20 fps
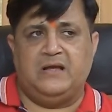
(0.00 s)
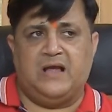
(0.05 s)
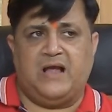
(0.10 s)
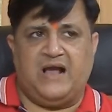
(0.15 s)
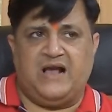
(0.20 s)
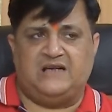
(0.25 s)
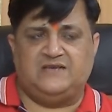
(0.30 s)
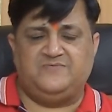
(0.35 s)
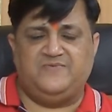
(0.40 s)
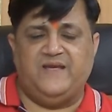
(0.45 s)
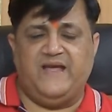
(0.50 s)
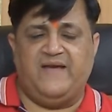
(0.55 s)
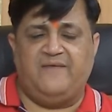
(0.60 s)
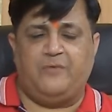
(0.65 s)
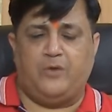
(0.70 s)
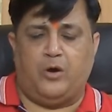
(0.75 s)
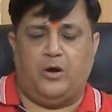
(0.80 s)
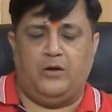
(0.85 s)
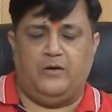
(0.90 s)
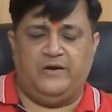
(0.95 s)
As we
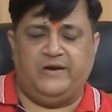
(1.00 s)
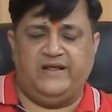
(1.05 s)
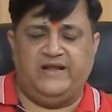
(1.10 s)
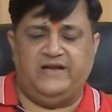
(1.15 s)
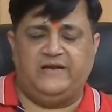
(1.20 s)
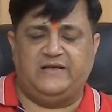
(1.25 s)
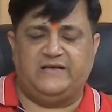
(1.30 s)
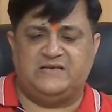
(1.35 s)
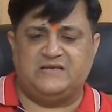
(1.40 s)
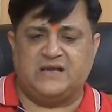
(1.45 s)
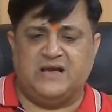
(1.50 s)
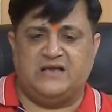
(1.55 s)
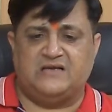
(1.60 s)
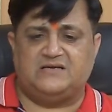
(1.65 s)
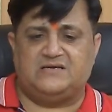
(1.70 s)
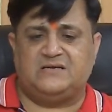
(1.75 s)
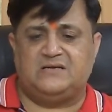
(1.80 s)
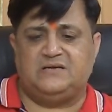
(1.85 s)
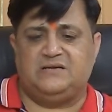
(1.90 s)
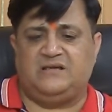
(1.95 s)
have already
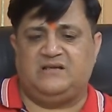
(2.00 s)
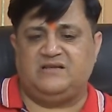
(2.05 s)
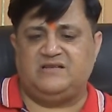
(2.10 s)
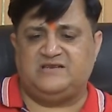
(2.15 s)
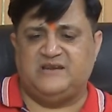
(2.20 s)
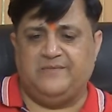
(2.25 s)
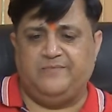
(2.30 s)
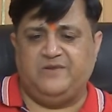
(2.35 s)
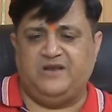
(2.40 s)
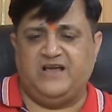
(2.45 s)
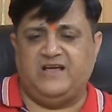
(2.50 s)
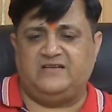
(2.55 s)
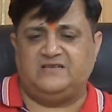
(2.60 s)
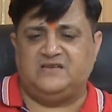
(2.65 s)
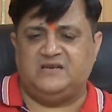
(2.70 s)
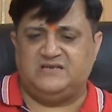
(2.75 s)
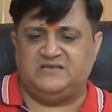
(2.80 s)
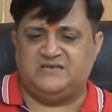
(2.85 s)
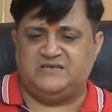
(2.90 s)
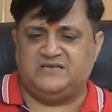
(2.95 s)
discussed, the
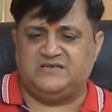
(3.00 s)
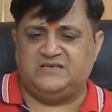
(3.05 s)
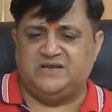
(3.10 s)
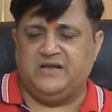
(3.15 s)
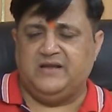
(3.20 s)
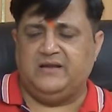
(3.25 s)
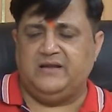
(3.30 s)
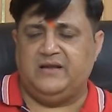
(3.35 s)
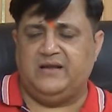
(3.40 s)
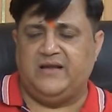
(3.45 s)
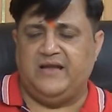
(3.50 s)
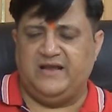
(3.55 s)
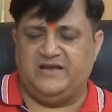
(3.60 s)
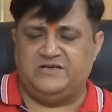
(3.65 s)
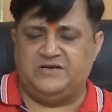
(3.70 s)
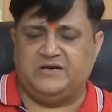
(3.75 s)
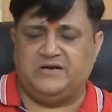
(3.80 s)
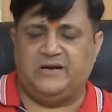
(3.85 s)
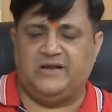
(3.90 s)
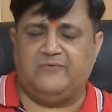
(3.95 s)
stabilizing
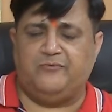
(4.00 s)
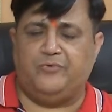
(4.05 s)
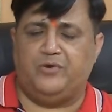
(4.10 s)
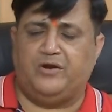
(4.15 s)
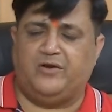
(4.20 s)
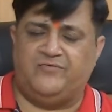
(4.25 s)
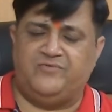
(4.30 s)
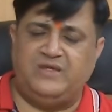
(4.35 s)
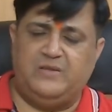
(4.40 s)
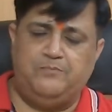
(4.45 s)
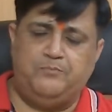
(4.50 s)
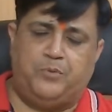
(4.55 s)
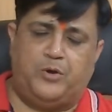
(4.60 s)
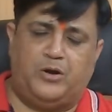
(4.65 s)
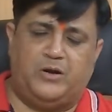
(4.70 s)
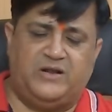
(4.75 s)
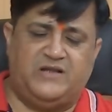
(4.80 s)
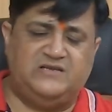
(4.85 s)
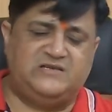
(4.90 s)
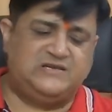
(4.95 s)
agent, one of the
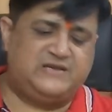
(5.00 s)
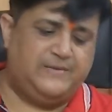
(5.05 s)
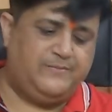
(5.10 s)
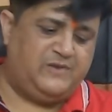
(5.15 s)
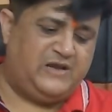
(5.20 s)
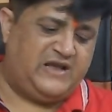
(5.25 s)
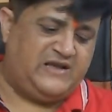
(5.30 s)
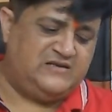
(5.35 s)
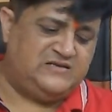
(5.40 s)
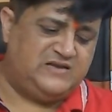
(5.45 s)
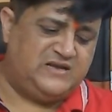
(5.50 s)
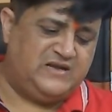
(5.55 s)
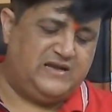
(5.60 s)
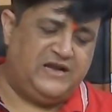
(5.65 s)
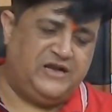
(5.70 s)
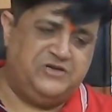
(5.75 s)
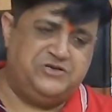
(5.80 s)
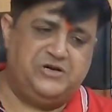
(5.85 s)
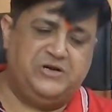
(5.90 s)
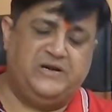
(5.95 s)
important stabilizing
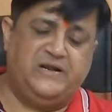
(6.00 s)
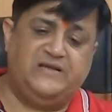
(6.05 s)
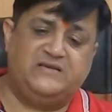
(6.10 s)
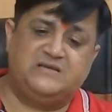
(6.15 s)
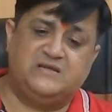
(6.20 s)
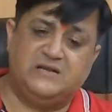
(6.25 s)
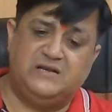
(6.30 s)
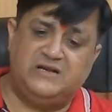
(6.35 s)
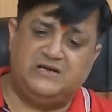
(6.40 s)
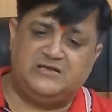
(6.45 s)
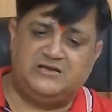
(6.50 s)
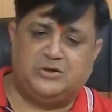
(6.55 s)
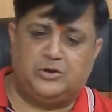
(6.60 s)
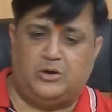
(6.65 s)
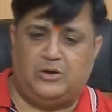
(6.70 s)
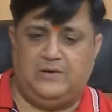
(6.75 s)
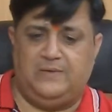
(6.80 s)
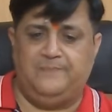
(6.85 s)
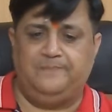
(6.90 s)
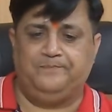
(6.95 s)
agent is
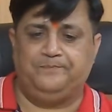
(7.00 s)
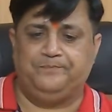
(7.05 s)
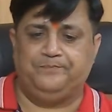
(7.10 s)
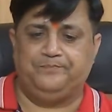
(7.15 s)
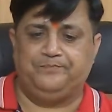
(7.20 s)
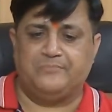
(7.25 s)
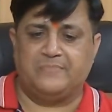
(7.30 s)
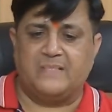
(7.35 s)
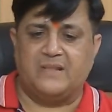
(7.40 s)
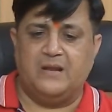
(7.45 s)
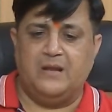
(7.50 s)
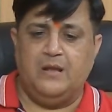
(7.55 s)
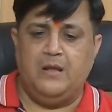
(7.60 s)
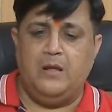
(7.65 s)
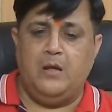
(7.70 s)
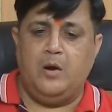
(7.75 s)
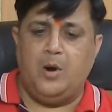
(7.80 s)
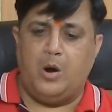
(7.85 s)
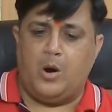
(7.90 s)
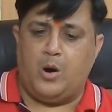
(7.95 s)
glycerol,
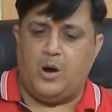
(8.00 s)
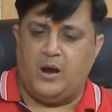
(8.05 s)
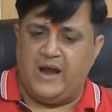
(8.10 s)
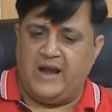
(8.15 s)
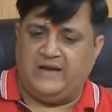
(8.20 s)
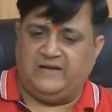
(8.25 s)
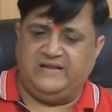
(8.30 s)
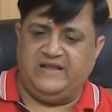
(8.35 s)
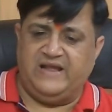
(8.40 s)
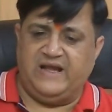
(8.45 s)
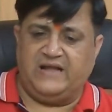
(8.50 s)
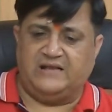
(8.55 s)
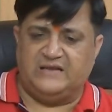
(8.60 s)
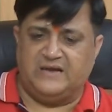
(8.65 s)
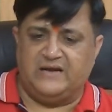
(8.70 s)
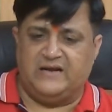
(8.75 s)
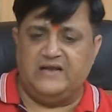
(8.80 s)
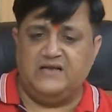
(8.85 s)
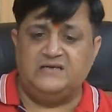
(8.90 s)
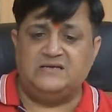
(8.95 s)
and the
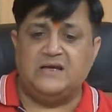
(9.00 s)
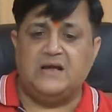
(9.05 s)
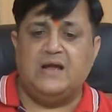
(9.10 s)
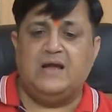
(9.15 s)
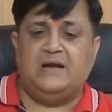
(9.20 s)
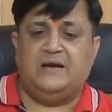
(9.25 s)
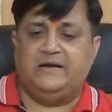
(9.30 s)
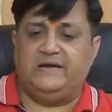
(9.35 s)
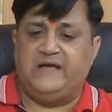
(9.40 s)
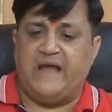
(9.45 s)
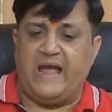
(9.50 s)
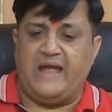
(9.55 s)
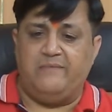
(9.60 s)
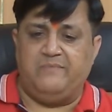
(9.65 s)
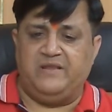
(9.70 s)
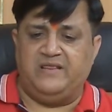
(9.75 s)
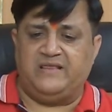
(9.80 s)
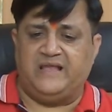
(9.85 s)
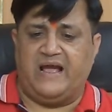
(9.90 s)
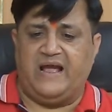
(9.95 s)
other is
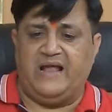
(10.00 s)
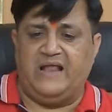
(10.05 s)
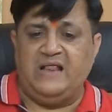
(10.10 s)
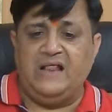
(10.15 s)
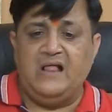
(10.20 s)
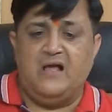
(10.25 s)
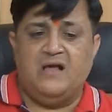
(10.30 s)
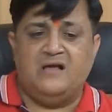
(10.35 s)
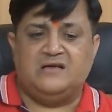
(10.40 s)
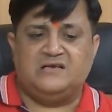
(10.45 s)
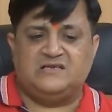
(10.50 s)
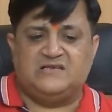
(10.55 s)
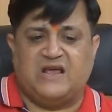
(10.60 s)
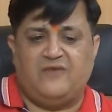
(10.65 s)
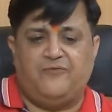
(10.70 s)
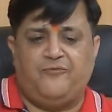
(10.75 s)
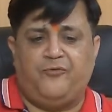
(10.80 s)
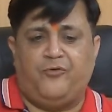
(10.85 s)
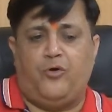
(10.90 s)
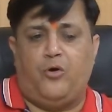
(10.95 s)
dimethyl
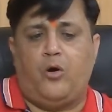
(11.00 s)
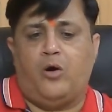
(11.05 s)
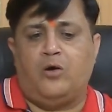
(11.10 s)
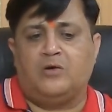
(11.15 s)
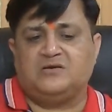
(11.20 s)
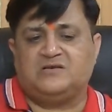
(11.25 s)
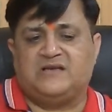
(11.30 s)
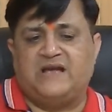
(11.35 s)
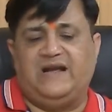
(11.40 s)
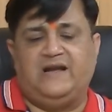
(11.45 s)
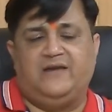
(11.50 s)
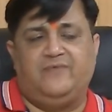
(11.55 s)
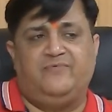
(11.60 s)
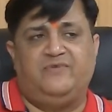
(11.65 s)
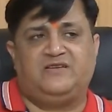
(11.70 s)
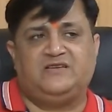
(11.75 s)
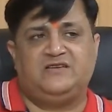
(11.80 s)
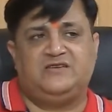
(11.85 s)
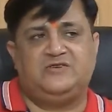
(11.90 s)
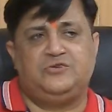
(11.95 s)
sulfo oxide,
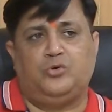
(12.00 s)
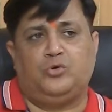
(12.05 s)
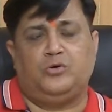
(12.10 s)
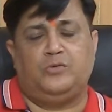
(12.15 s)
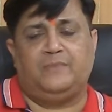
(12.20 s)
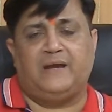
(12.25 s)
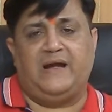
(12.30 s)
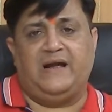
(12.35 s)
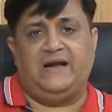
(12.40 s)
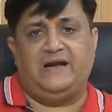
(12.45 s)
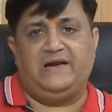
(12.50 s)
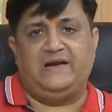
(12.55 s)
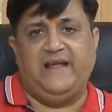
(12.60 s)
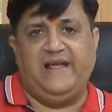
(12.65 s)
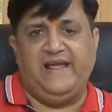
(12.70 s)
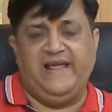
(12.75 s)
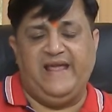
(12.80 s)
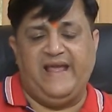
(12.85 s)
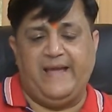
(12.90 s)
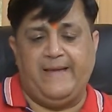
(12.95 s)
which is known by
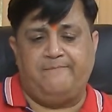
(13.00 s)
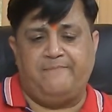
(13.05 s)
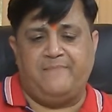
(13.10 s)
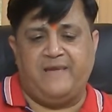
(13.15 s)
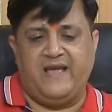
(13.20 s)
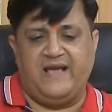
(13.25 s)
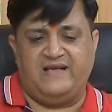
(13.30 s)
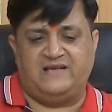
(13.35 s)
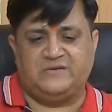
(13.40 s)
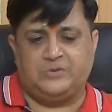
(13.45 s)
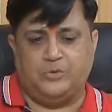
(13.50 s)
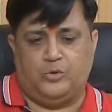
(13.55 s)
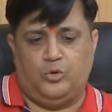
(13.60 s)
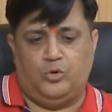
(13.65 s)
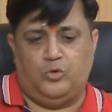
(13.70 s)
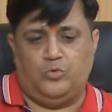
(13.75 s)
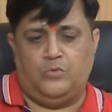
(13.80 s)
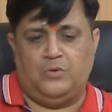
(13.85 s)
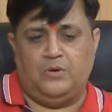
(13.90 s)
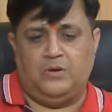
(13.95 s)

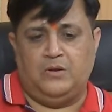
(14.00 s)
DMSO,